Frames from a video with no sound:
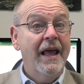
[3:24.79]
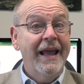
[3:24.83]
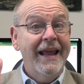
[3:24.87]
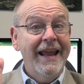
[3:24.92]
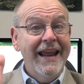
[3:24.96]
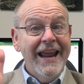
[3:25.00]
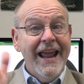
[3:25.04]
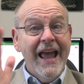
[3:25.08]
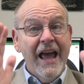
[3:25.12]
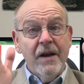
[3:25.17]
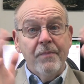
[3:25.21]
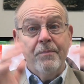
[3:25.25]

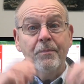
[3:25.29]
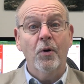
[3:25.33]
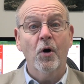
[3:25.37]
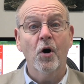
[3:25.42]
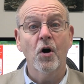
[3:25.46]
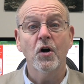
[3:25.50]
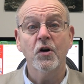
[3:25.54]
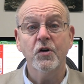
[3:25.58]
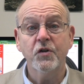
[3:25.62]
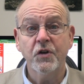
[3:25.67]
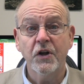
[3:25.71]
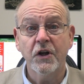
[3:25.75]
He had
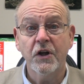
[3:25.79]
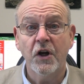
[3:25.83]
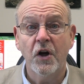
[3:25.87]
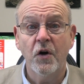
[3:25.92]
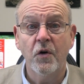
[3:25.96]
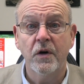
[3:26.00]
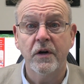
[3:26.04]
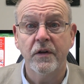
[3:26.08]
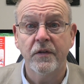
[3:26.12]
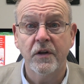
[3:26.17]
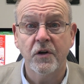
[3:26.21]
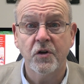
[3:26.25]

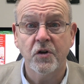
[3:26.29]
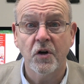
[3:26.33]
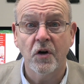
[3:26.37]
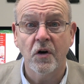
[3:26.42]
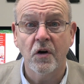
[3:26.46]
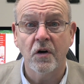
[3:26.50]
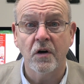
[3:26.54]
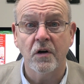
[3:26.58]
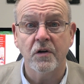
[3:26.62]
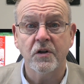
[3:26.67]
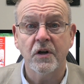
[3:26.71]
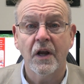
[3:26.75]
persecuted the
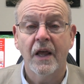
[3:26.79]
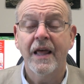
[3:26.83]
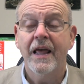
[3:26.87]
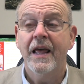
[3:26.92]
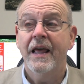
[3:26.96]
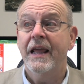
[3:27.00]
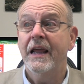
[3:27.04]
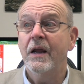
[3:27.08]
church.